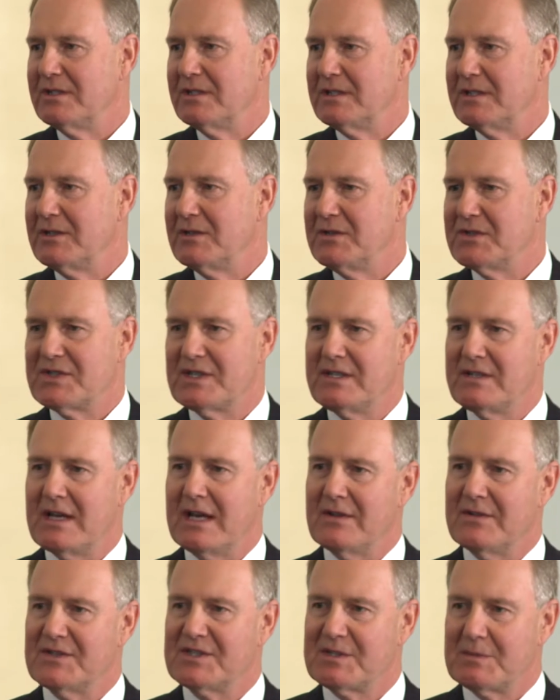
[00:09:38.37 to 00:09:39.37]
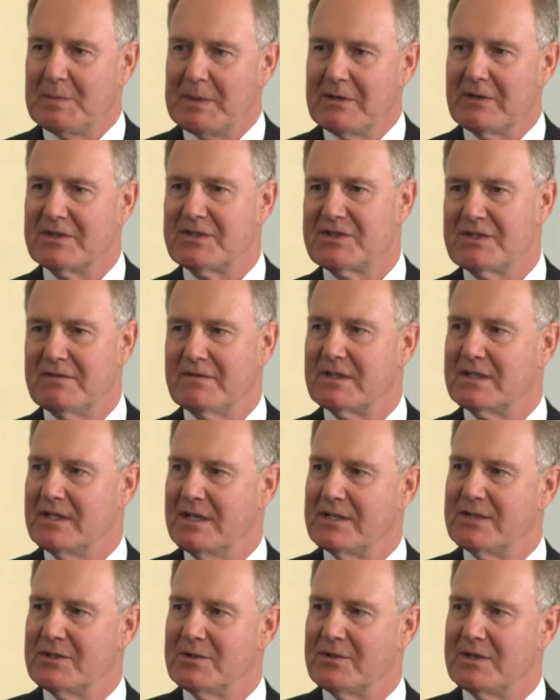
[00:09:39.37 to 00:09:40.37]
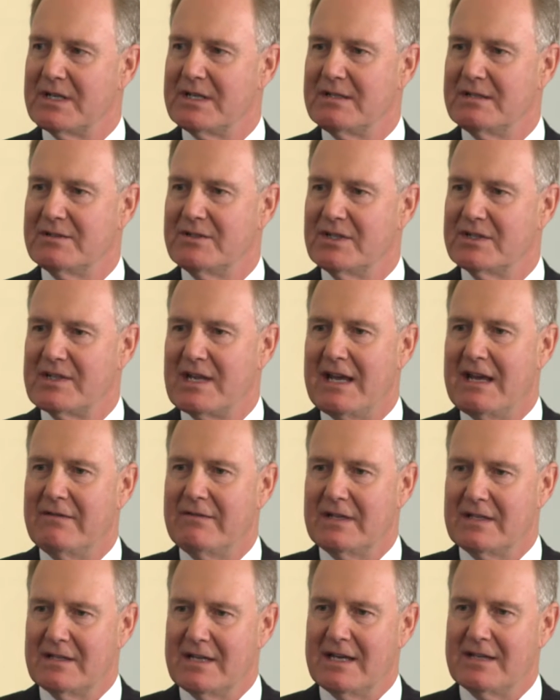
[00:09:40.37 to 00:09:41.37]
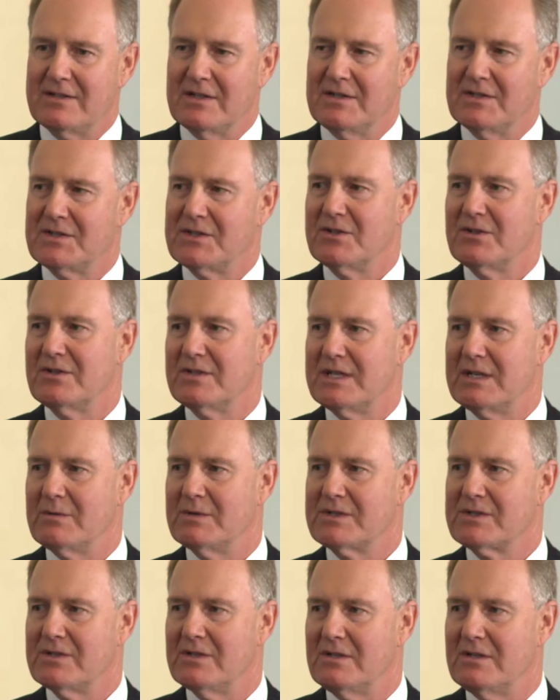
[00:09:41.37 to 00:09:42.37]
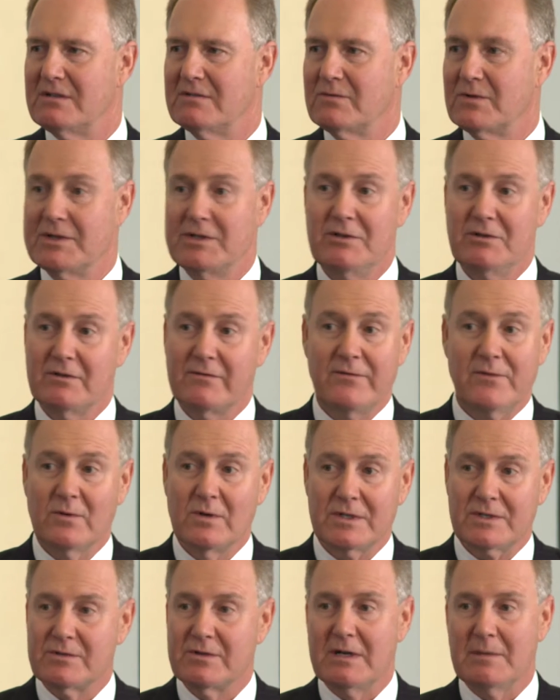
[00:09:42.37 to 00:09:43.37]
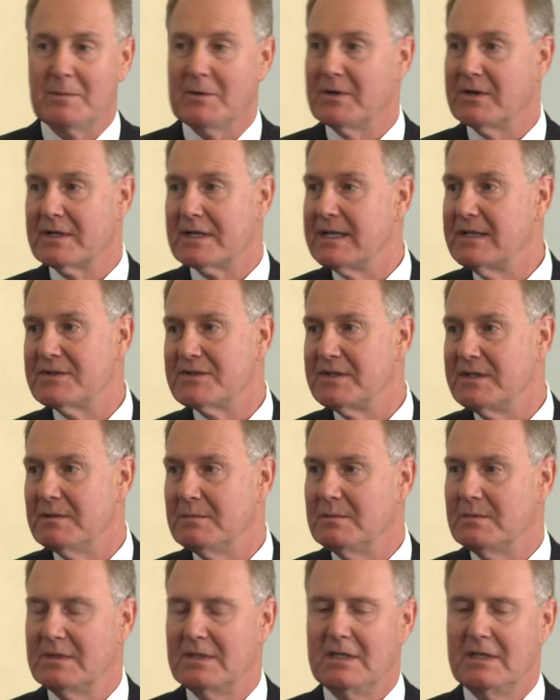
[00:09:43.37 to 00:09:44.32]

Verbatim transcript: You see how the spirits of the country, just having that uncertainty resolved, whether you're for Trump or against him,